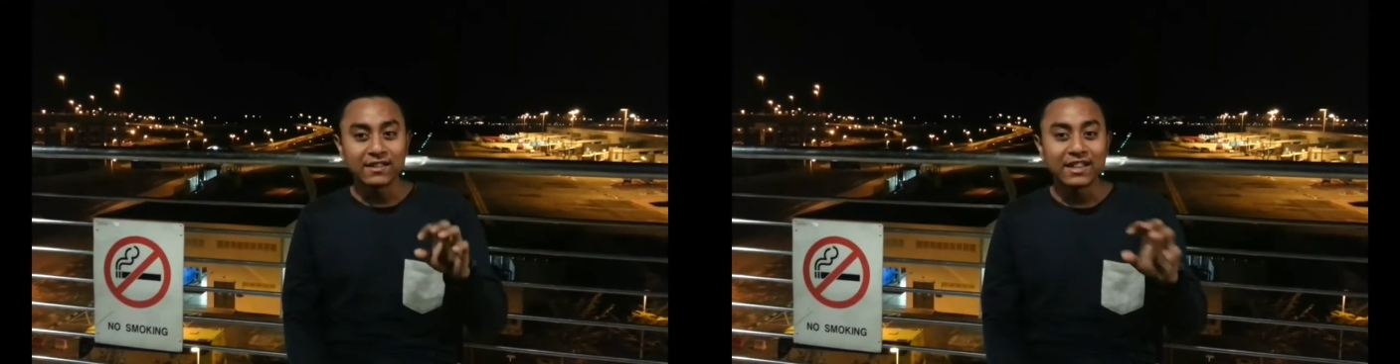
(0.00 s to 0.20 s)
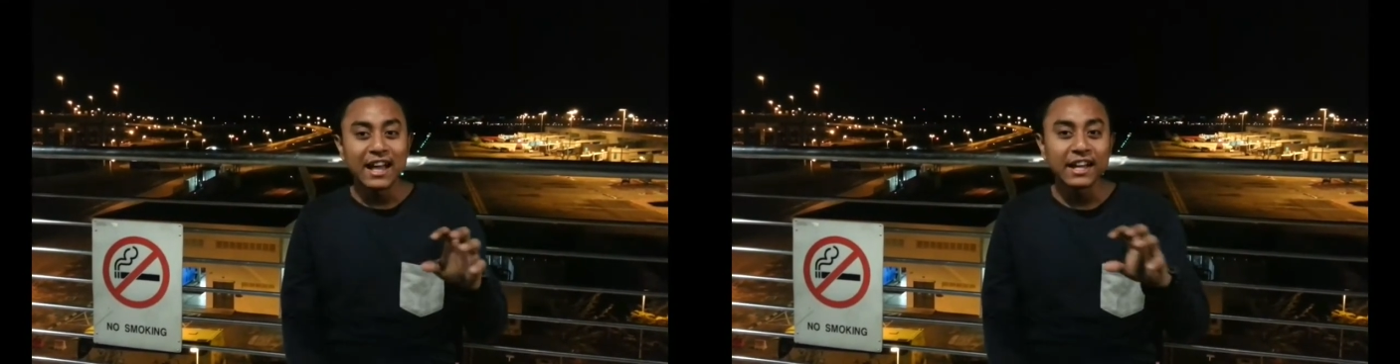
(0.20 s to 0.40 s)

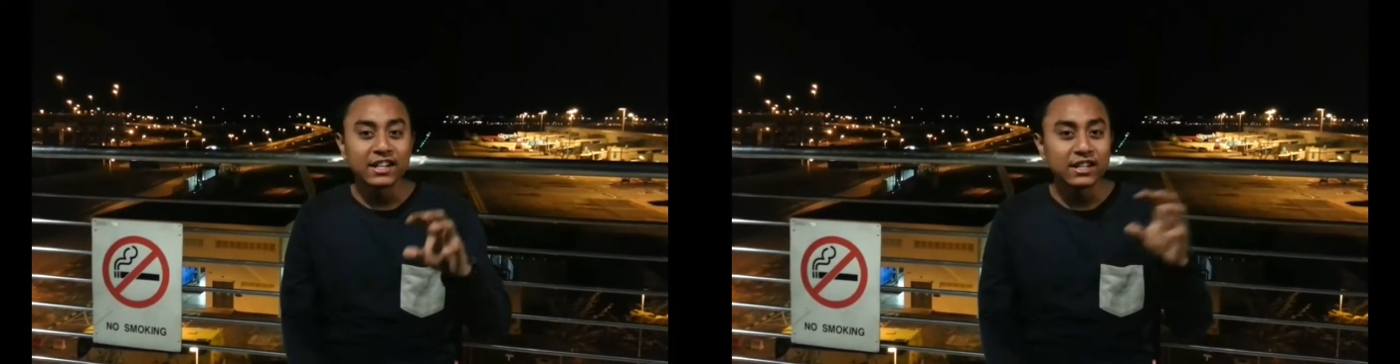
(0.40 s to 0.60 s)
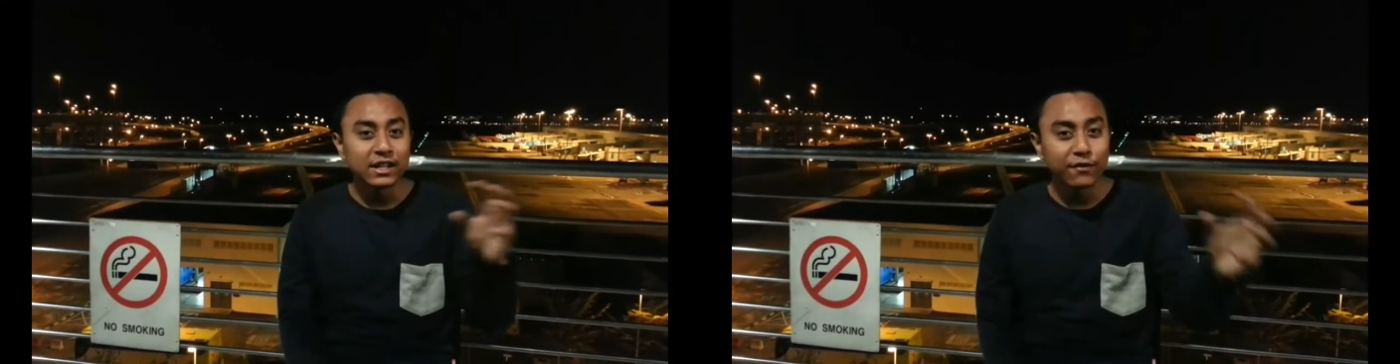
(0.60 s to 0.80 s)
It's
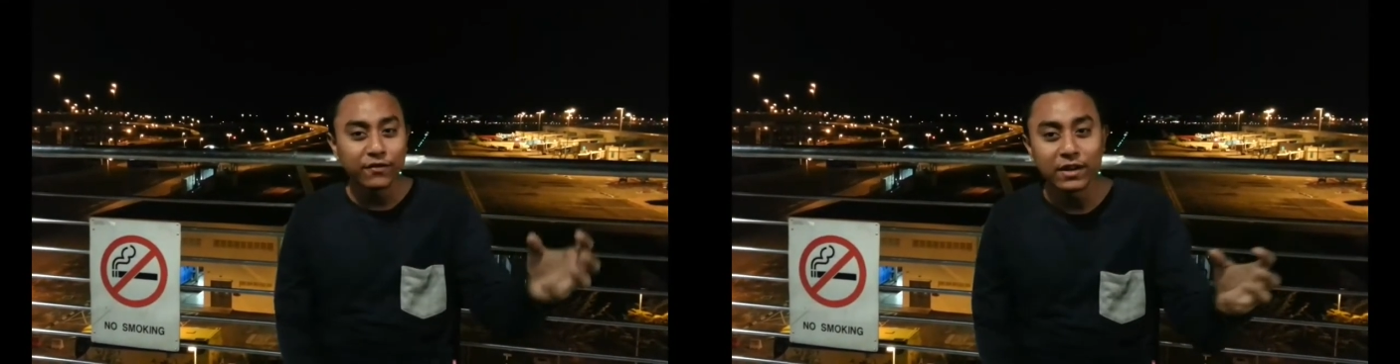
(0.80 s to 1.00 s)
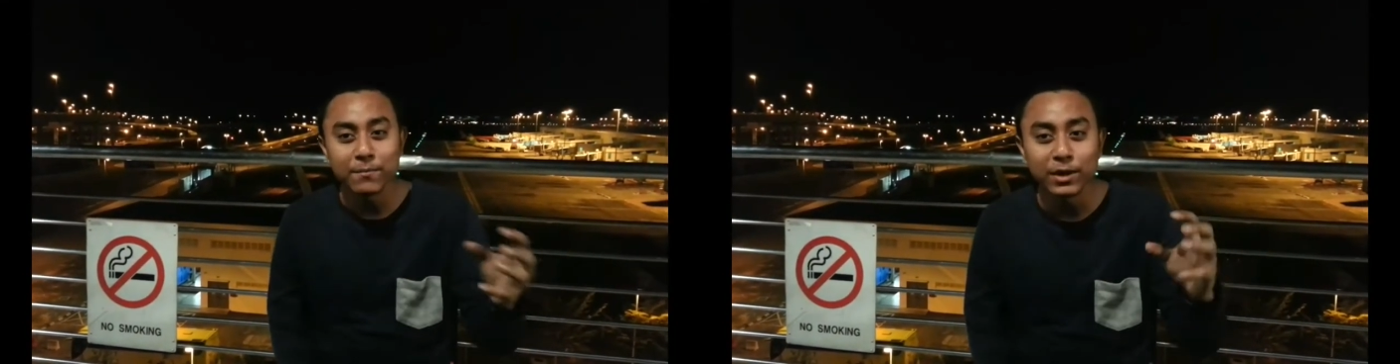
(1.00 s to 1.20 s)
like the
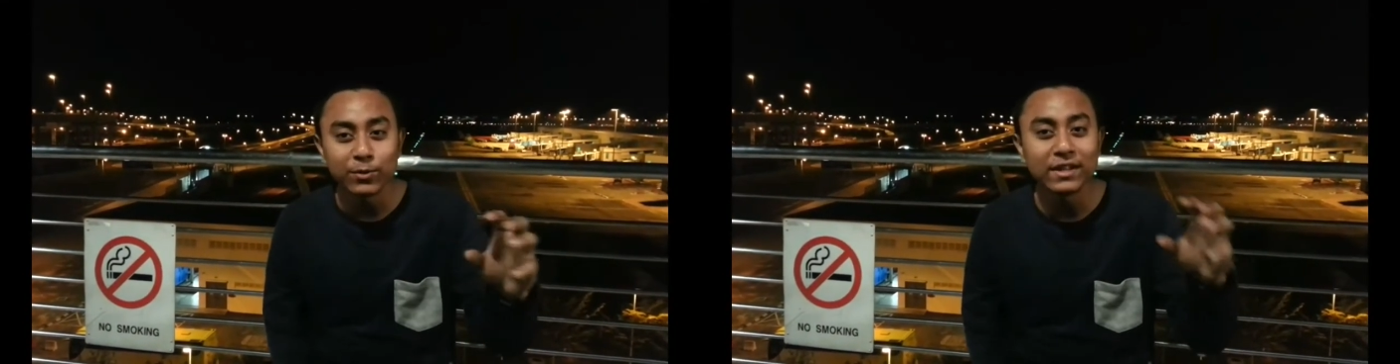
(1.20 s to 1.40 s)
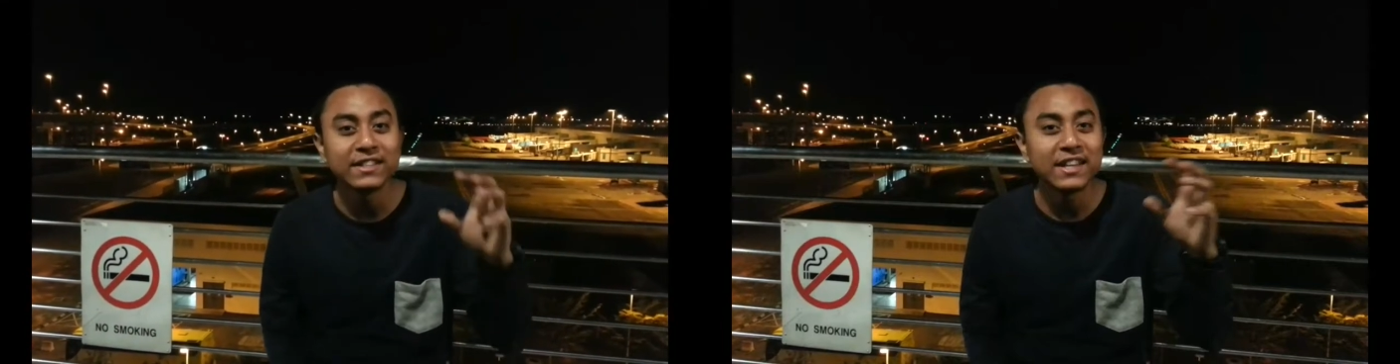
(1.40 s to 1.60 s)
difference
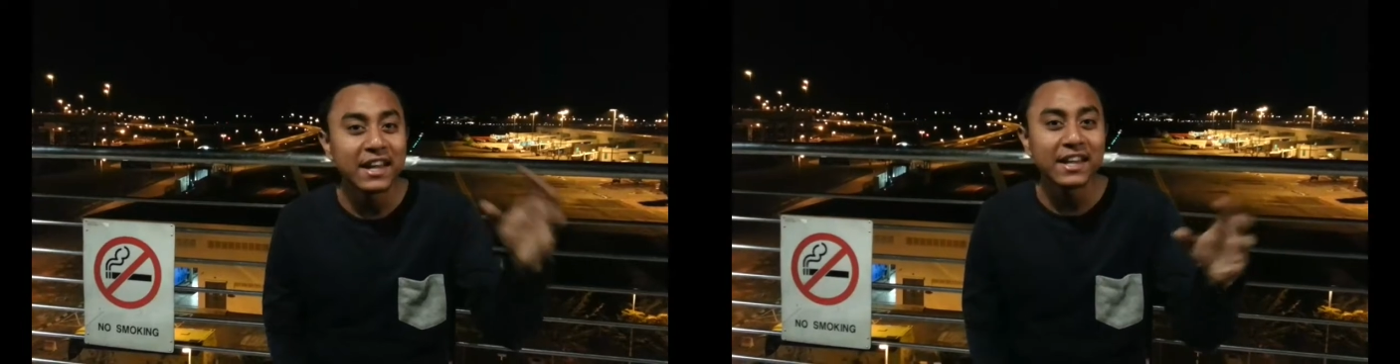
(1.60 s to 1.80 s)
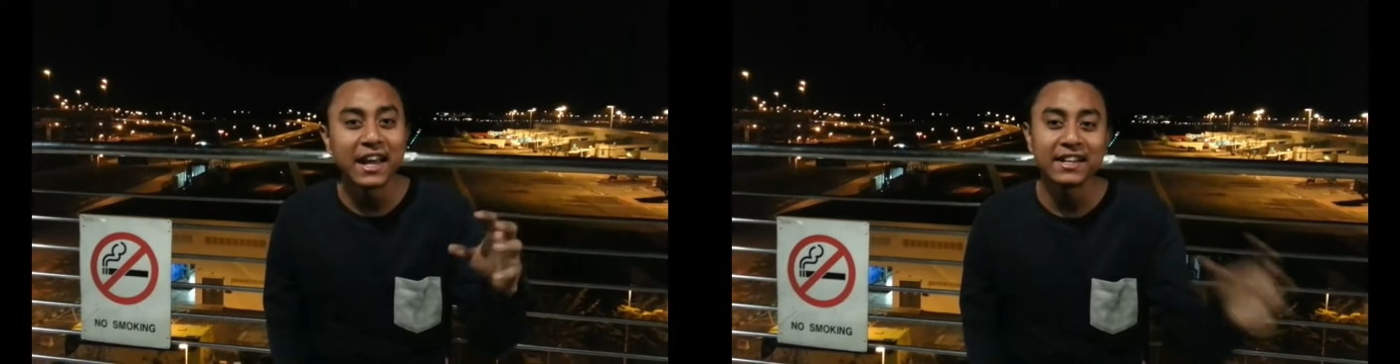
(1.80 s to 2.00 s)
between
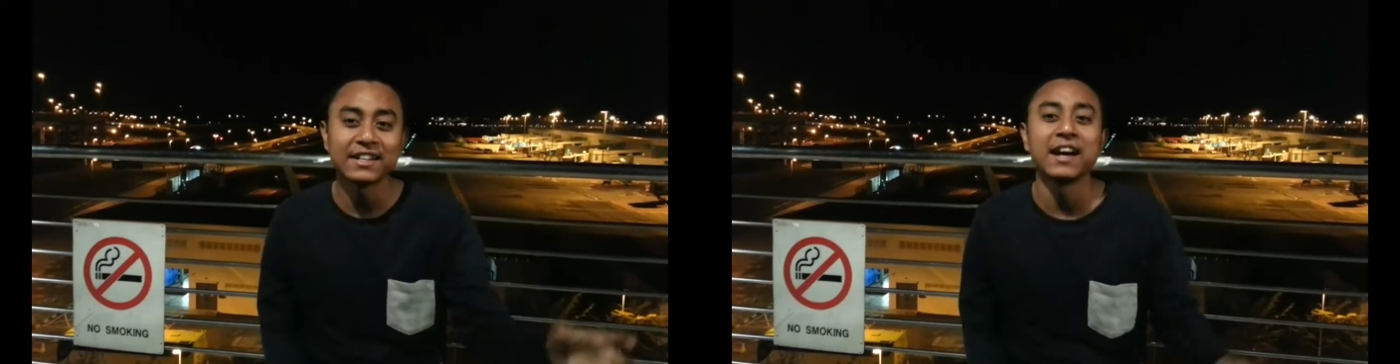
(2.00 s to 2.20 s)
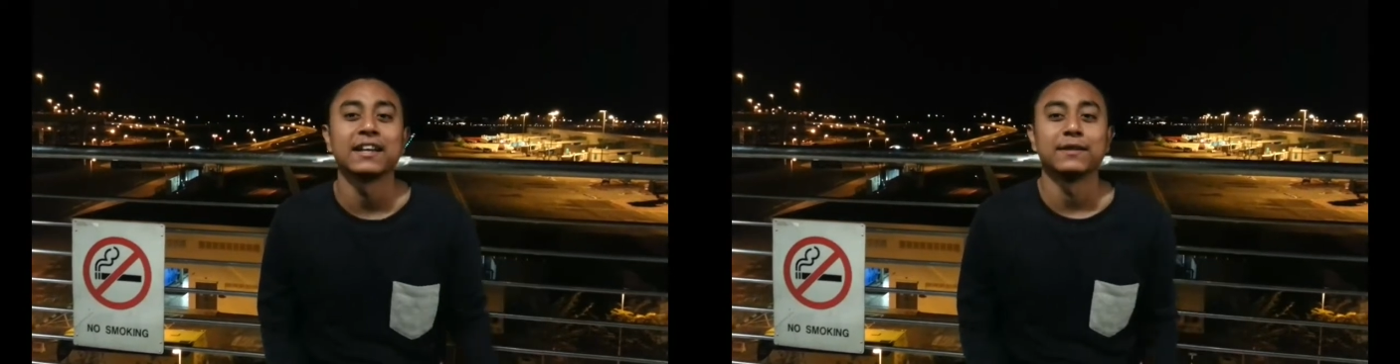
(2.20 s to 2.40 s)
day
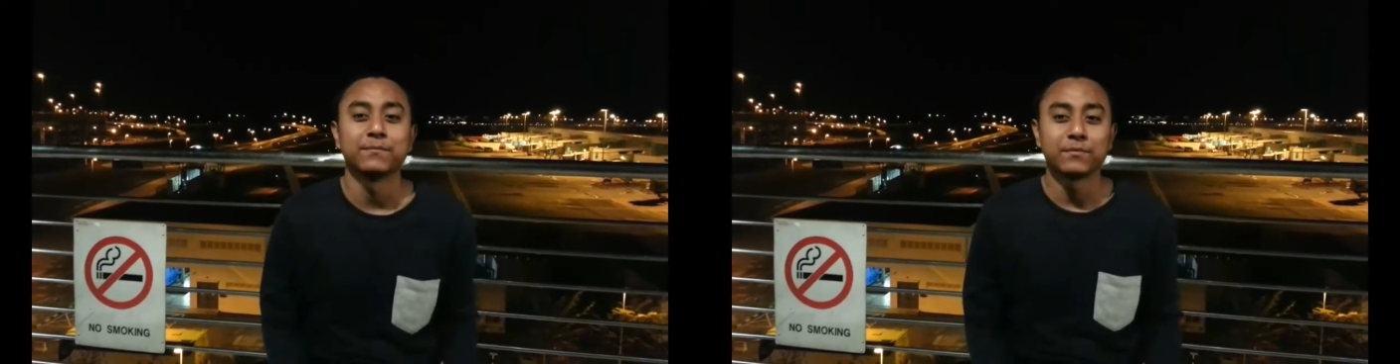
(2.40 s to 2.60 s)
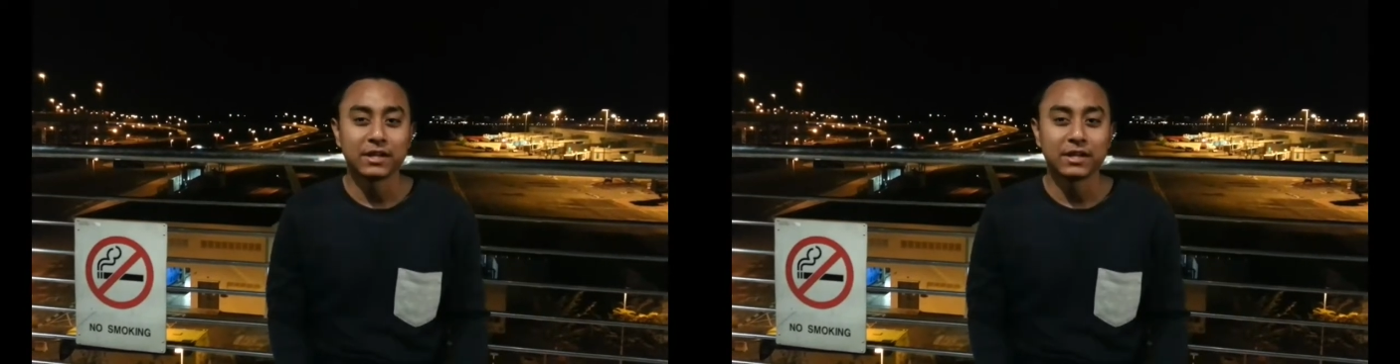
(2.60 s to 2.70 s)
and night.